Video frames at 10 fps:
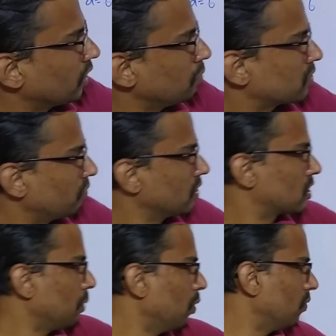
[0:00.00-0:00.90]
terms of
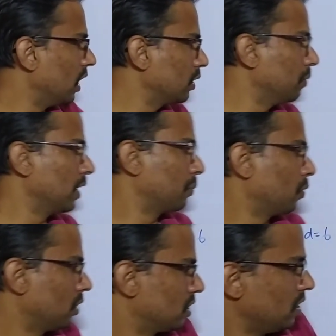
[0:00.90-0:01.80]
this above arithmetic
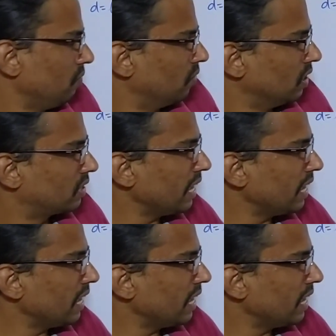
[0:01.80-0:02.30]
progression will